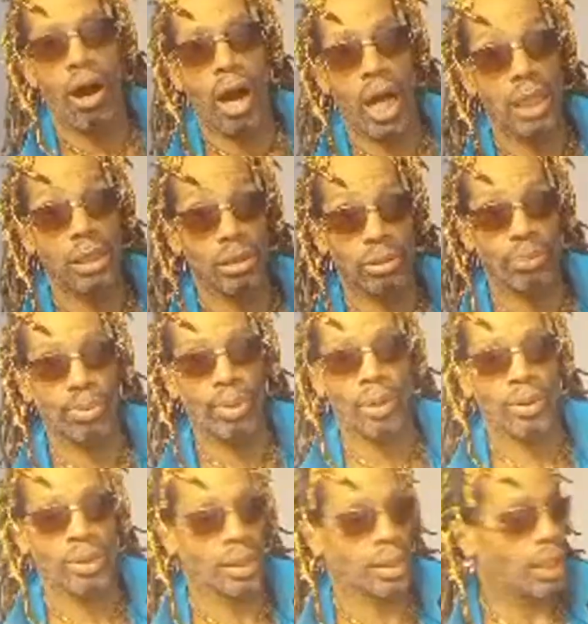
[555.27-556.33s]
elder
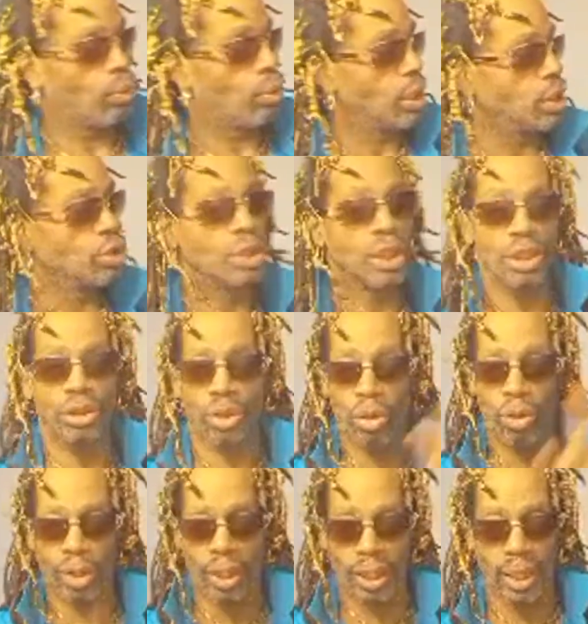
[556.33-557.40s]
brothers will say, well, you need to
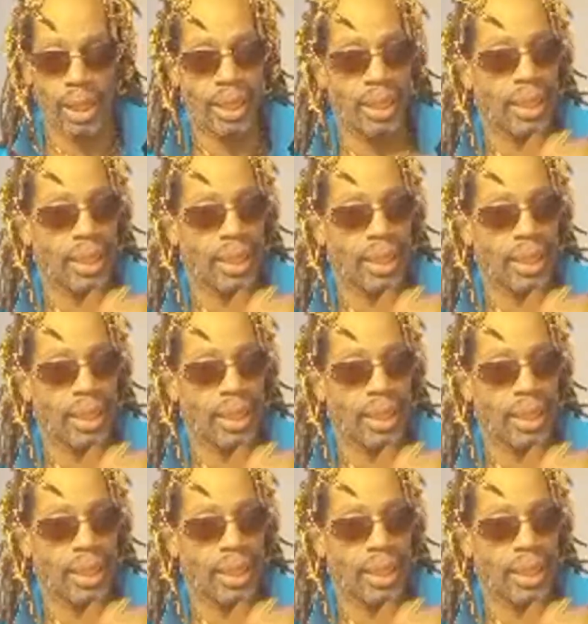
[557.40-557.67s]
go there and